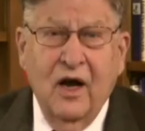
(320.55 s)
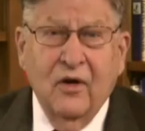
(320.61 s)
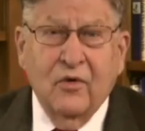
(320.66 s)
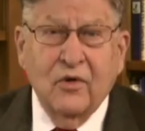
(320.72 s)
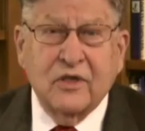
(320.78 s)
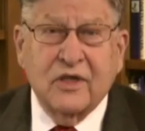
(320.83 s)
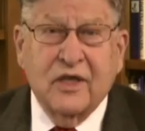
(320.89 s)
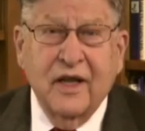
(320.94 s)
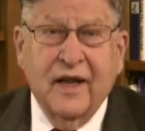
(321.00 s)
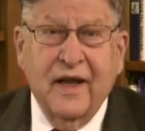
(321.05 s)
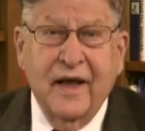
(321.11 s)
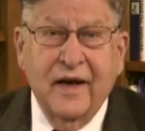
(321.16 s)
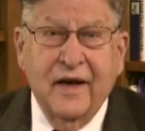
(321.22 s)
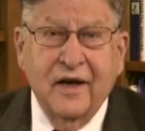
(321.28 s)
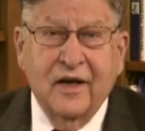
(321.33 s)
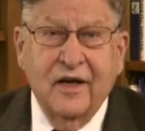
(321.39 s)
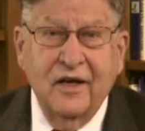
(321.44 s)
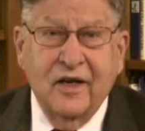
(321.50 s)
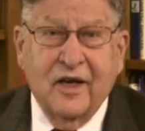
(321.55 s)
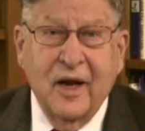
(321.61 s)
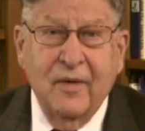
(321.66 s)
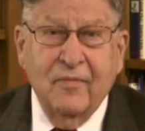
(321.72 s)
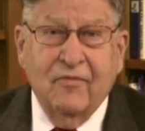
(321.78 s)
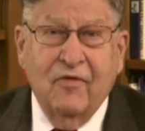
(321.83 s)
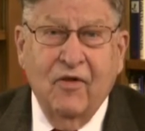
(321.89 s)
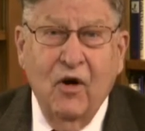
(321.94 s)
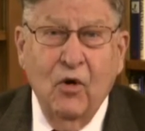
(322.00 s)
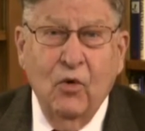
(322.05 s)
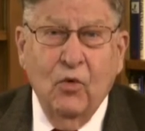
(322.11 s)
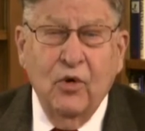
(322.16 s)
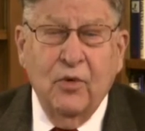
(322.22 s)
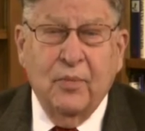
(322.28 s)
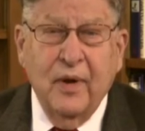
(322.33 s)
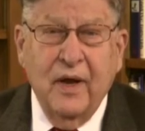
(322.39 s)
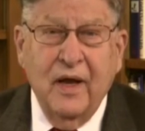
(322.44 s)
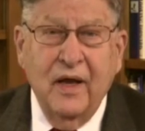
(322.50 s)
Congress to get a contempt vote
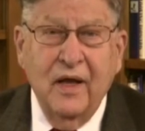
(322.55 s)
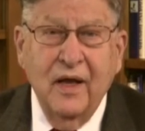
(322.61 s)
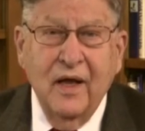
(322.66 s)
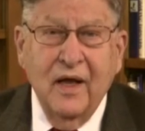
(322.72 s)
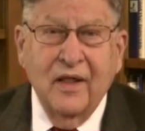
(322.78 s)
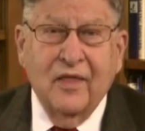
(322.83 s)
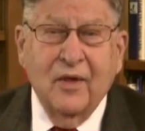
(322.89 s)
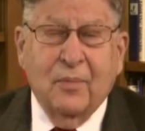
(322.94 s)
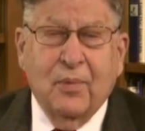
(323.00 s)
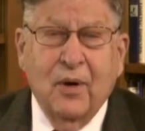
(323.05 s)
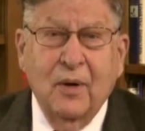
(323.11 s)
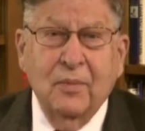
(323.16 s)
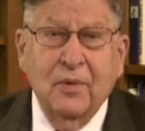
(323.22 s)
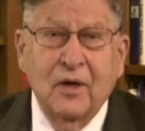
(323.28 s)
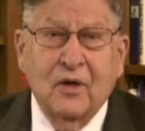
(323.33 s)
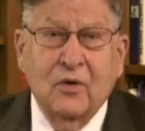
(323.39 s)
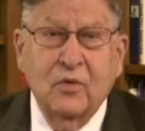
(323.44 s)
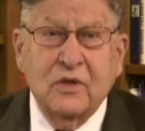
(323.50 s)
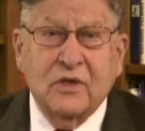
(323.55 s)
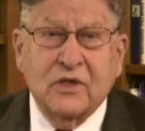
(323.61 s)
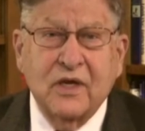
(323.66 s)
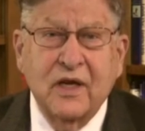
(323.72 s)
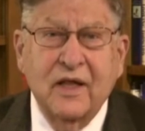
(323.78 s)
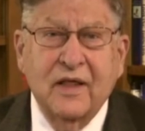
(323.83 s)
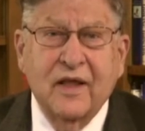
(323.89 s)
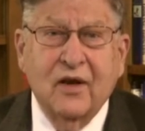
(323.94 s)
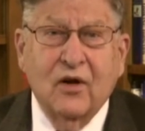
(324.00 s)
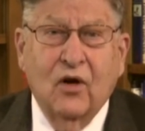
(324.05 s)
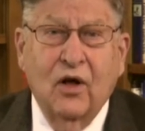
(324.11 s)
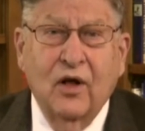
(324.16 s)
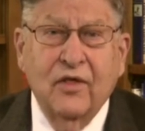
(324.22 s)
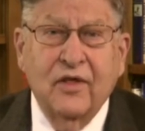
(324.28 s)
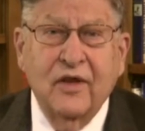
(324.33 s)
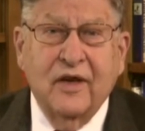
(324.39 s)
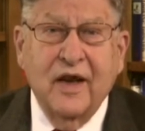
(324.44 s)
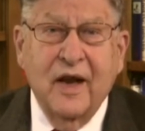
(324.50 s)
would be the public would see that
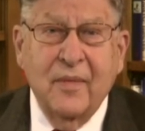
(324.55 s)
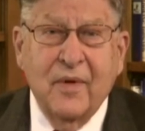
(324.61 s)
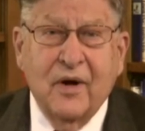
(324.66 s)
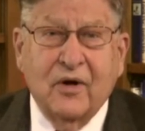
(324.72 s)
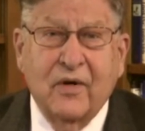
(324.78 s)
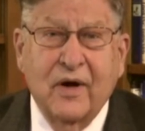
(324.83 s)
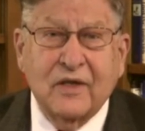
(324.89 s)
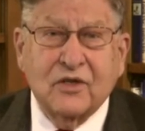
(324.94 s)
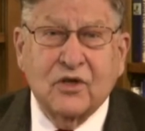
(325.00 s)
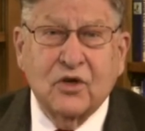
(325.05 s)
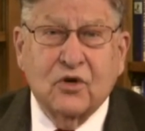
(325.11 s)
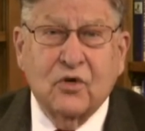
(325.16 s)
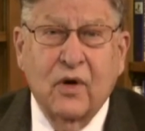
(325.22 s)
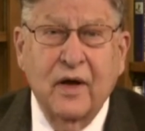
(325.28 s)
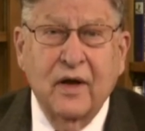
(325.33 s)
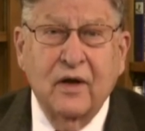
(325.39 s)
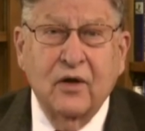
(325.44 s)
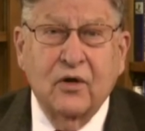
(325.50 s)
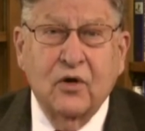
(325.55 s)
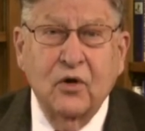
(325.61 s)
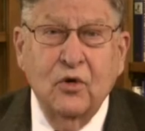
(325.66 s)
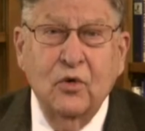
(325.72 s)
all the Democrats are trying to